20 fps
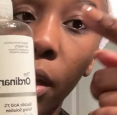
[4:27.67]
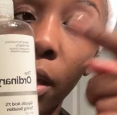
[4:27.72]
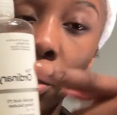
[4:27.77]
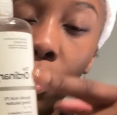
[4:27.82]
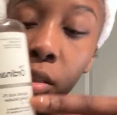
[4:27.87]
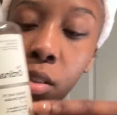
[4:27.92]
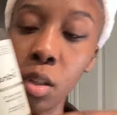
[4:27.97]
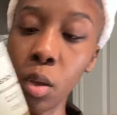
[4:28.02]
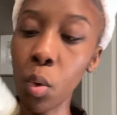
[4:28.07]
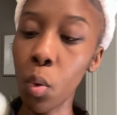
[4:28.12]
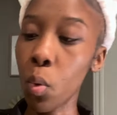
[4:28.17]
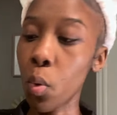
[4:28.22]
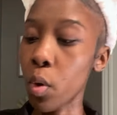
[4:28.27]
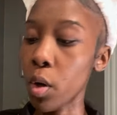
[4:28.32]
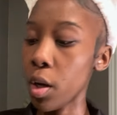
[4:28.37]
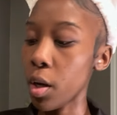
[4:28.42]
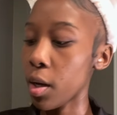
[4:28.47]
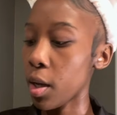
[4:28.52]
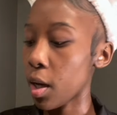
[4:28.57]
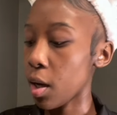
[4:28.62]
use the
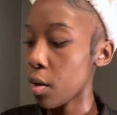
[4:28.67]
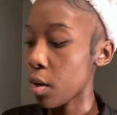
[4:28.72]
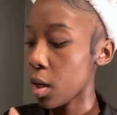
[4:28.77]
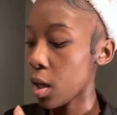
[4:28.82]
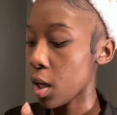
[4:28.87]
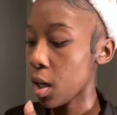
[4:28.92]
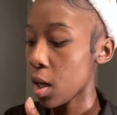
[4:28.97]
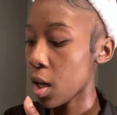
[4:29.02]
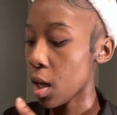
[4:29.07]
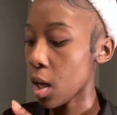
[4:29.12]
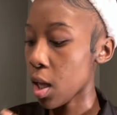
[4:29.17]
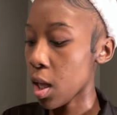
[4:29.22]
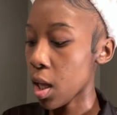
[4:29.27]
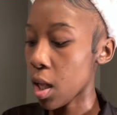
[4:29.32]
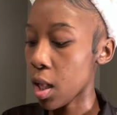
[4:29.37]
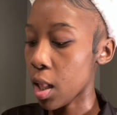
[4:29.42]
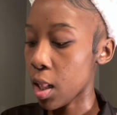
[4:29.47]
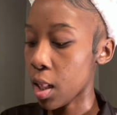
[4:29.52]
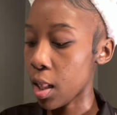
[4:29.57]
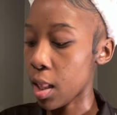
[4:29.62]
Ordinary
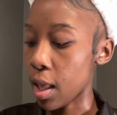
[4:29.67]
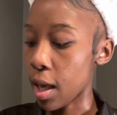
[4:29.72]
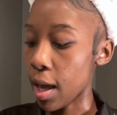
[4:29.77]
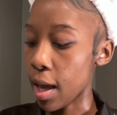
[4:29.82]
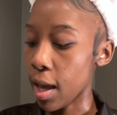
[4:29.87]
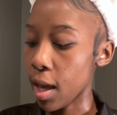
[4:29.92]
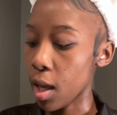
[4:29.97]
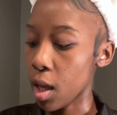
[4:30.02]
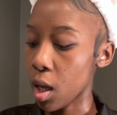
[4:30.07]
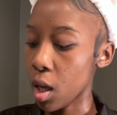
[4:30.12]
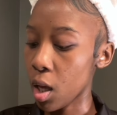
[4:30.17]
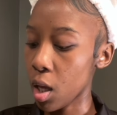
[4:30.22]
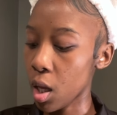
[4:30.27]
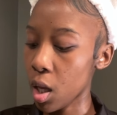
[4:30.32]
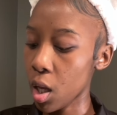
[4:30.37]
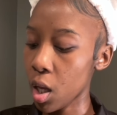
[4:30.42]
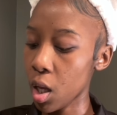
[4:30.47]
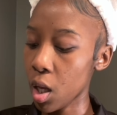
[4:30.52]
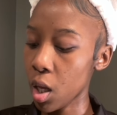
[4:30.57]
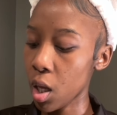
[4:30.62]
Gly
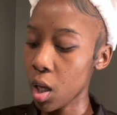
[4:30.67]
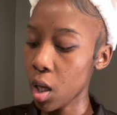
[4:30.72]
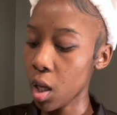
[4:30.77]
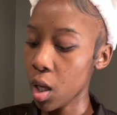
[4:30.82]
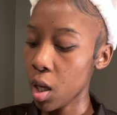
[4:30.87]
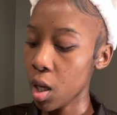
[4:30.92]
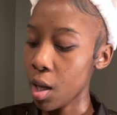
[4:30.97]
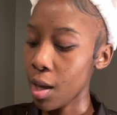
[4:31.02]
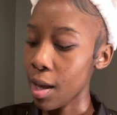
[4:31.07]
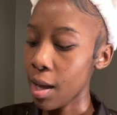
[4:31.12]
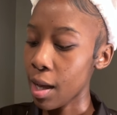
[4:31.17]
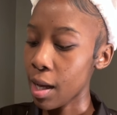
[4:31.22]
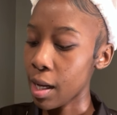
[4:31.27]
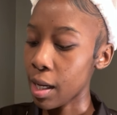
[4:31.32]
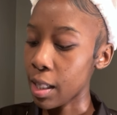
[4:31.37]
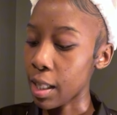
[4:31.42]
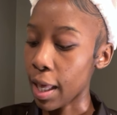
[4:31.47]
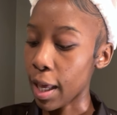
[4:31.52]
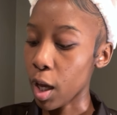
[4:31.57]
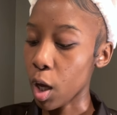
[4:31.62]

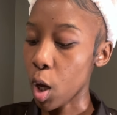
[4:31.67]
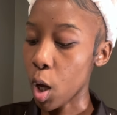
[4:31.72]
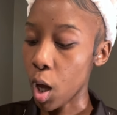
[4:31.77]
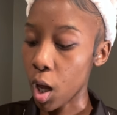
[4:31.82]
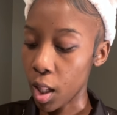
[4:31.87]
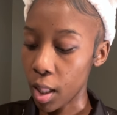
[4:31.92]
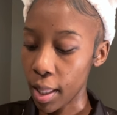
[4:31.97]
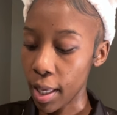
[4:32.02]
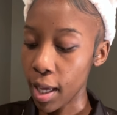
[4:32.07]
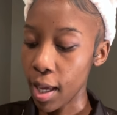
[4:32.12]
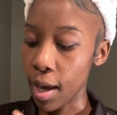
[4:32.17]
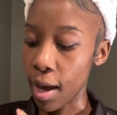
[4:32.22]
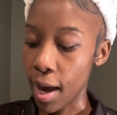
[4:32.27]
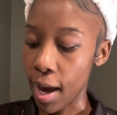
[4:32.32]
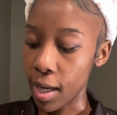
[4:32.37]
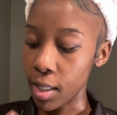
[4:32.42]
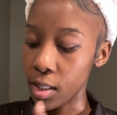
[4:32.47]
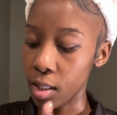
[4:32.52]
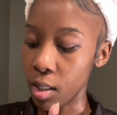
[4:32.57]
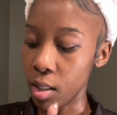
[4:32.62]
Glycolic
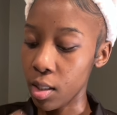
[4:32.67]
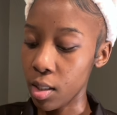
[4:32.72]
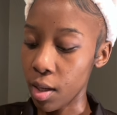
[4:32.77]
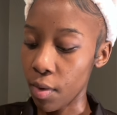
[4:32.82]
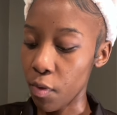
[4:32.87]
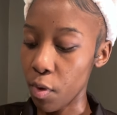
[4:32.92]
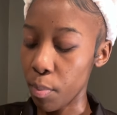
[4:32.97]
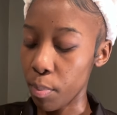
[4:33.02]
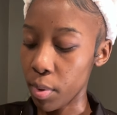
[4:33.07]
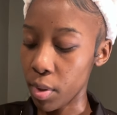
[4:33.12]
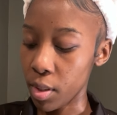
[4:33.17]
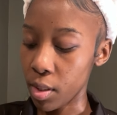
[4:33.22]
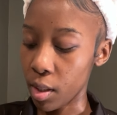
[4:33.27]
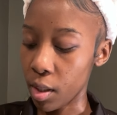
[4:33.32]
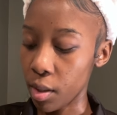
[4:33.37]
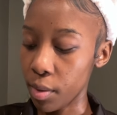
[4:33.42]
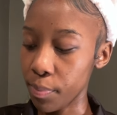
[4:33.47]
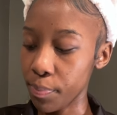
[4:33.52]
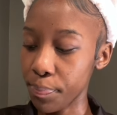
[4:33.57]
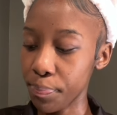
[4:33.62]
Acid
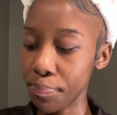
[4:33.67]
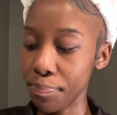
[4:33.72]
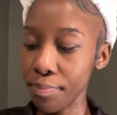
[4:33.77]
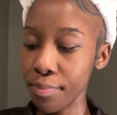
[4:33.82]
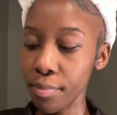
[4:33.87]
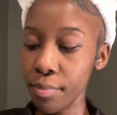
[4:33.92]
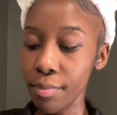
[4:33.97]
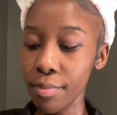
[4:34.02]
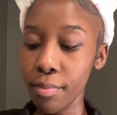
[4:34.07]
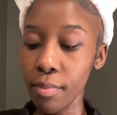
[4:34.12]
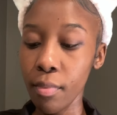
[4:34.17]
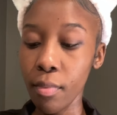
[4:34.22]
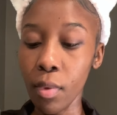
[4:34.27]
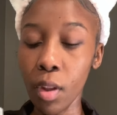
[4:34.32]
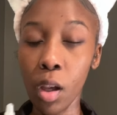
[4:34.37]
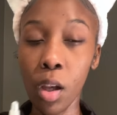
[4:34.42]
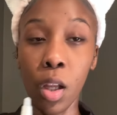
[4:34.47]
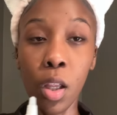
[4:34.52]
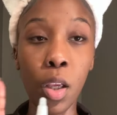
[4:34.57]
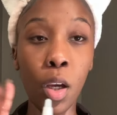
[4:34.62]

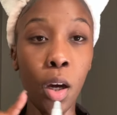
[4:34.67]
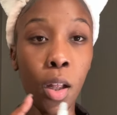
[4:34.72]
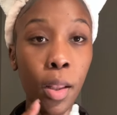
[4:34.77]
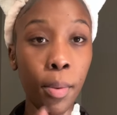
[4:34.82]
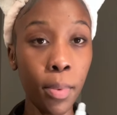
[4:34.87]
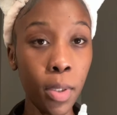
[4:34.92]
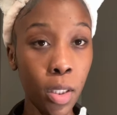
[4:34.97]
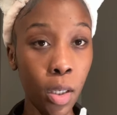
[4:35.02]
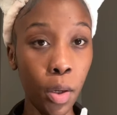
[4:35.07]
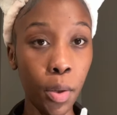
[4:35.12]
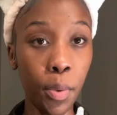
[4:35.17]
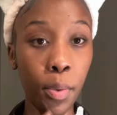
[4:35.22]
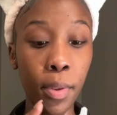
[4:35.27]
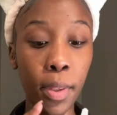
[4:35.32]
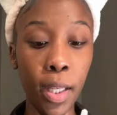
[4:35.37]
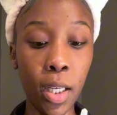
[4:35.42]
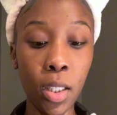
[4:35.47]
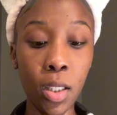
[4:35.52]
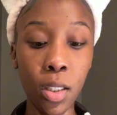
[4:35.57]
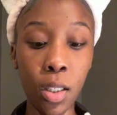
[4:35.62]
7%. And y'all, let me tell you,
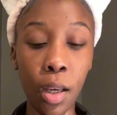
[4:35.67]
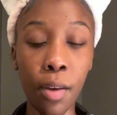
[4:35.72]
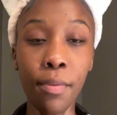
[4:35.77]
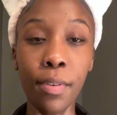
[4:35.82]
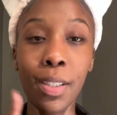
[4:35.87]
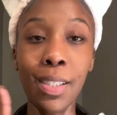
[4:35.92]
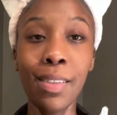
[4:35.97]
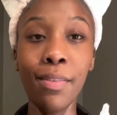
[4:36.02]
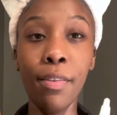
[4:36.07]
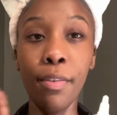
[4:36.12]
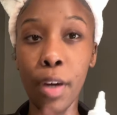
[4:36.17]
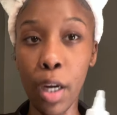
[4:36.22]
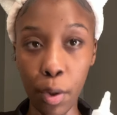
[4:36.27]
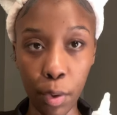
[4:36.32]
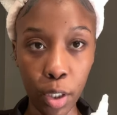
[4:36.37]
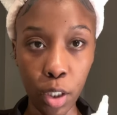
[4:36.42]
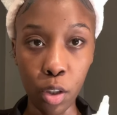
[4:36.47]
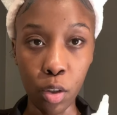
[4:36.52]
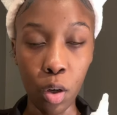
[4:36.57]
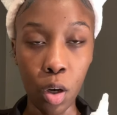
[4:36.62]
this stuff is
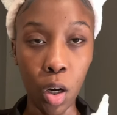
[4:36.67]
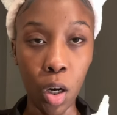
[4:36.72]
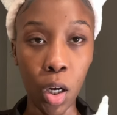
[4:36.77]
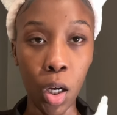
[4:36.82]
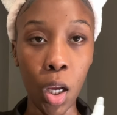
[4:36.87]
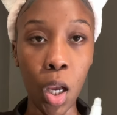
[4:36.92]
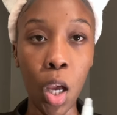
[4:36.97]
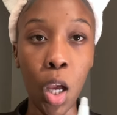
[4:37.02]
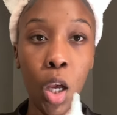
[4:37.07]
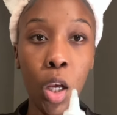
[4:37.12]
very strong.